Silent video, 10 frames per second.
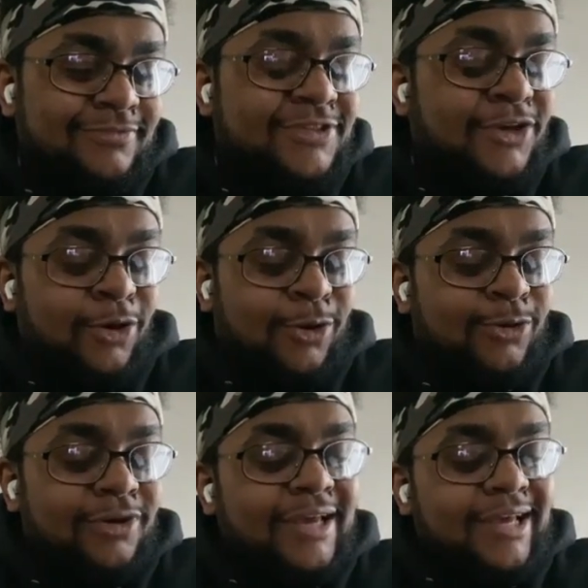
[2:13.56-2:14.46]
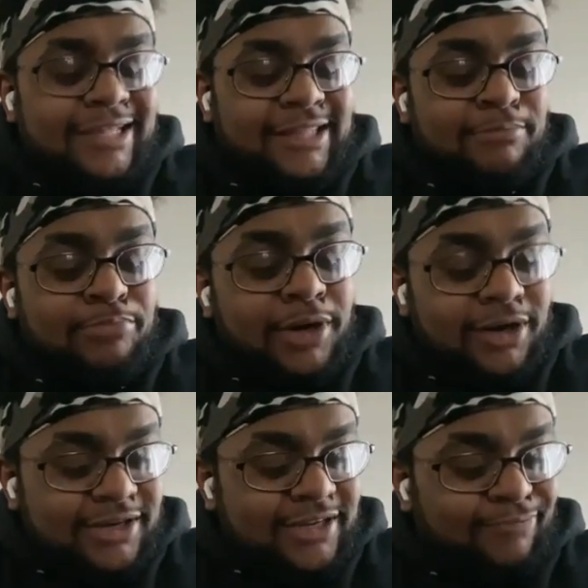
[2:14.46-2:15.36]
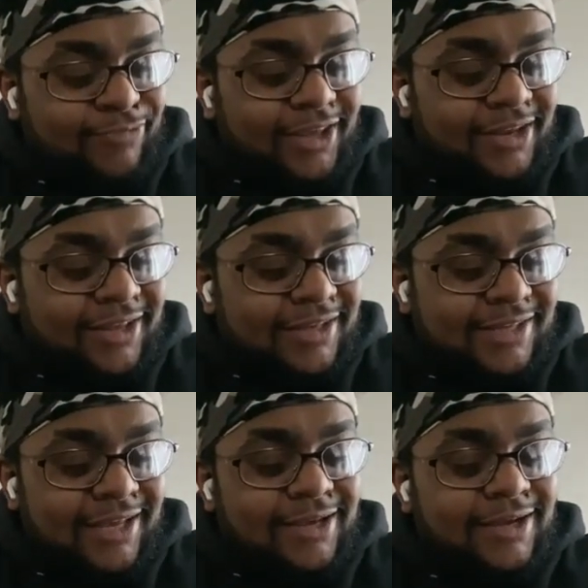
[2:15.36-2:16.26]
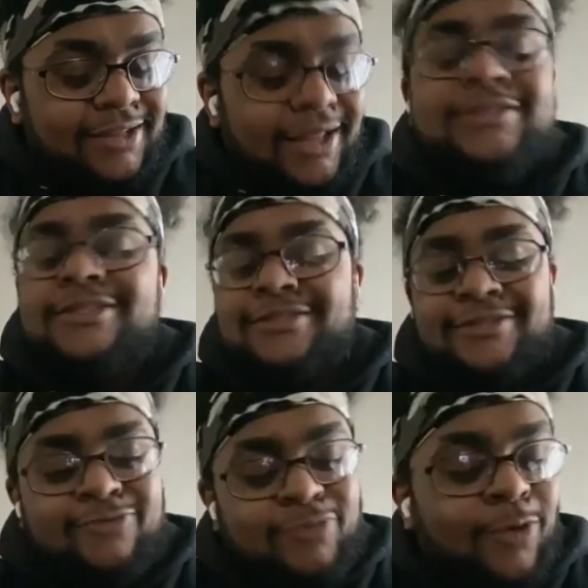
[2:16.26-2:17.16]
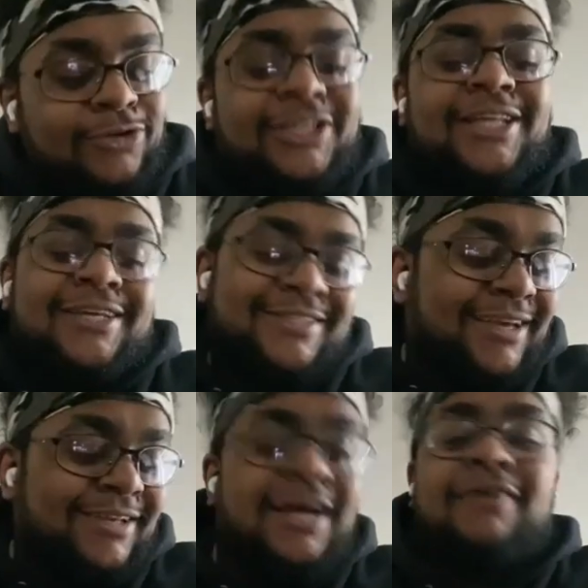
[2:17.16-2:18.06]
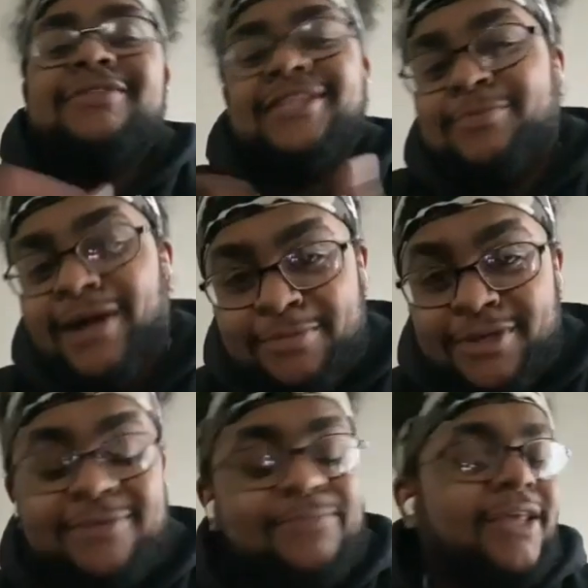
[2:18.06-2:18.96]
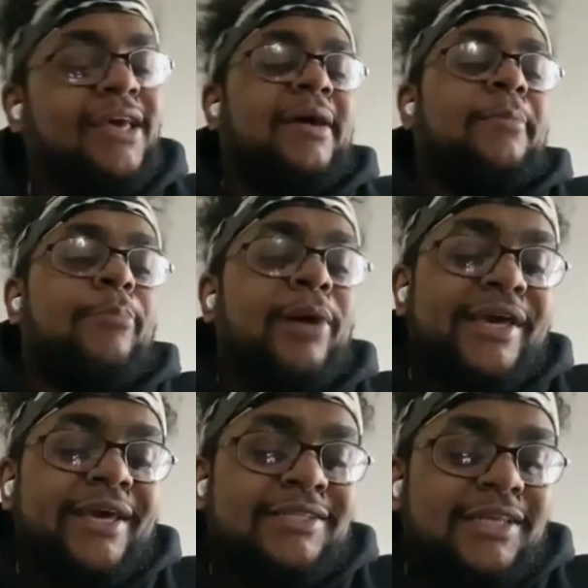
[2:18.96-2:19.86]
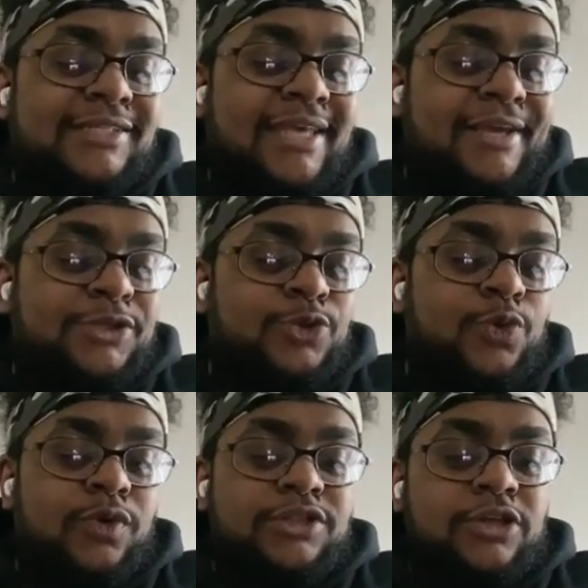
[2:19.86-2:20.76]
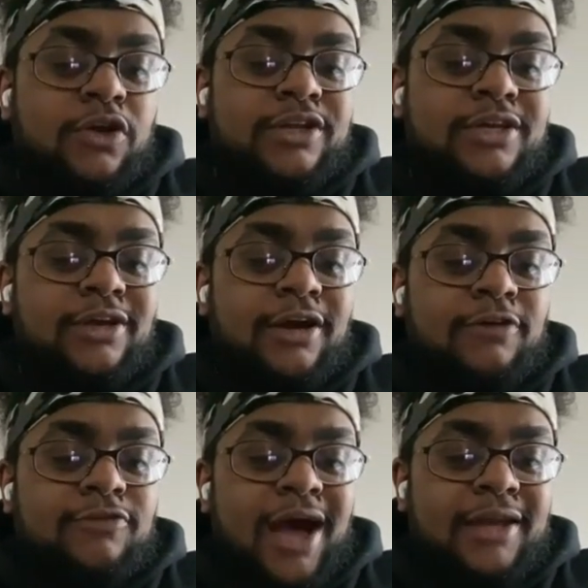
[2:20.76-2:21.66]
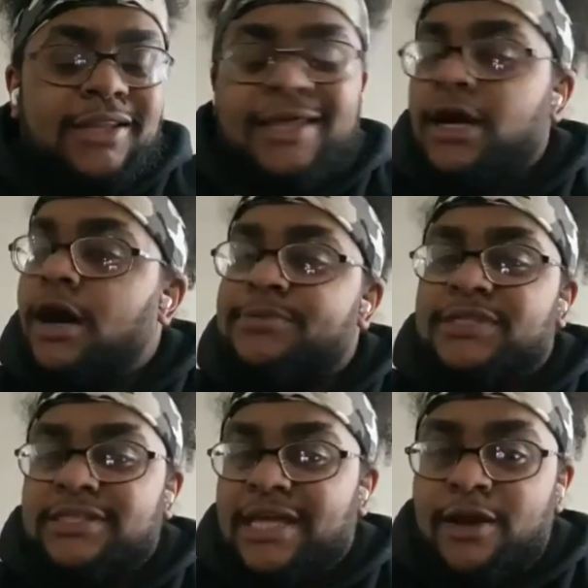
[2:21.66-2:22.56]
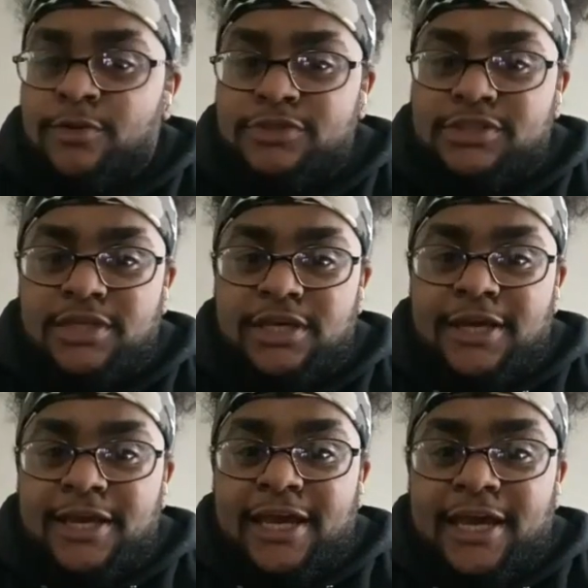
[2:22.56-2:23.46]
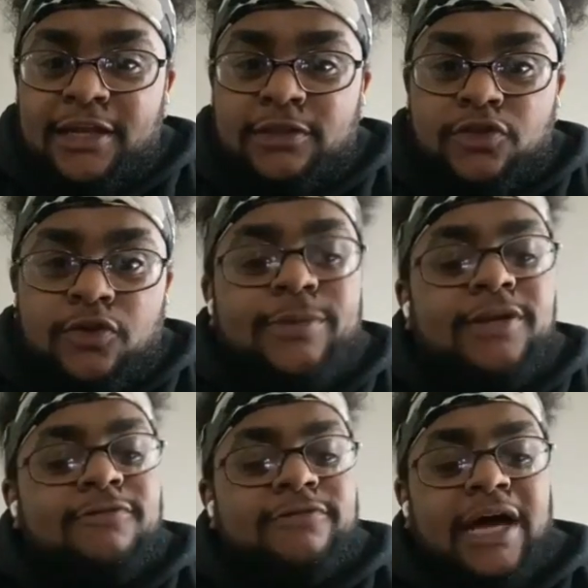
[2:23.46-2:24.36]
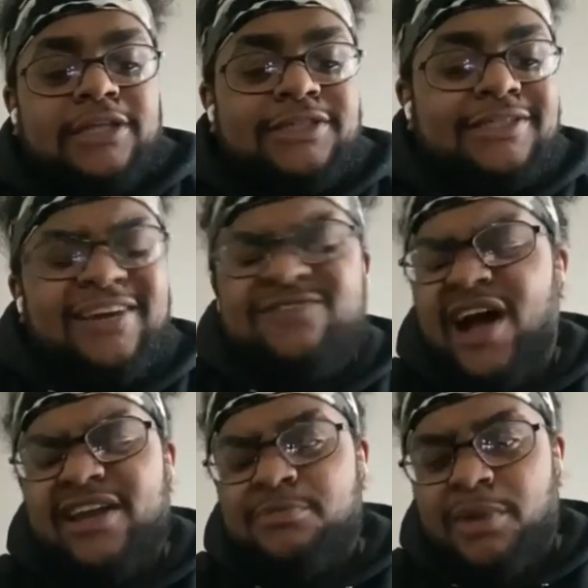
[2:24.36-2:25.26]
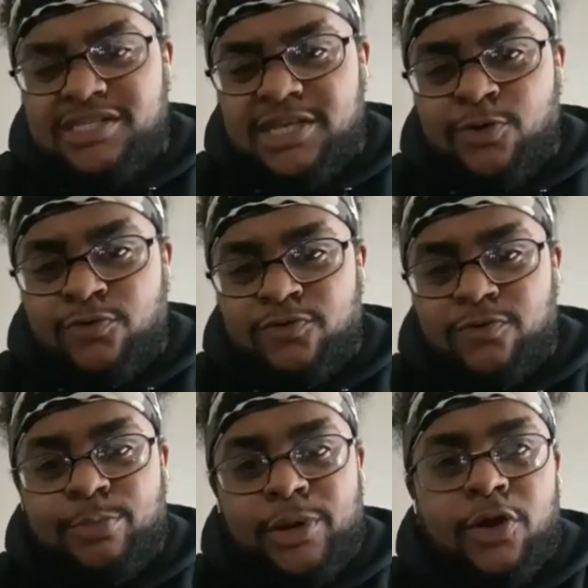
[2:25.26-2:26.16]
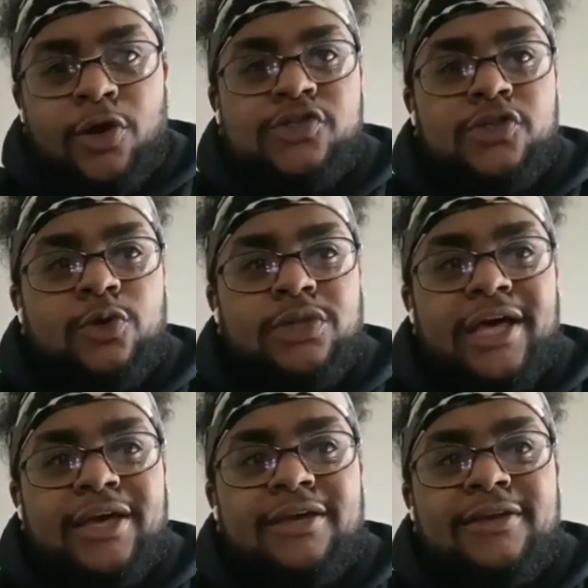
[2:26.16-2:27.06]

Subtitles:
So the book, it is a collection of poetry, like I said, obviously by me, but it takes you through a journey of kind of like ups and downs and a little bit of not just like finding myself, but also like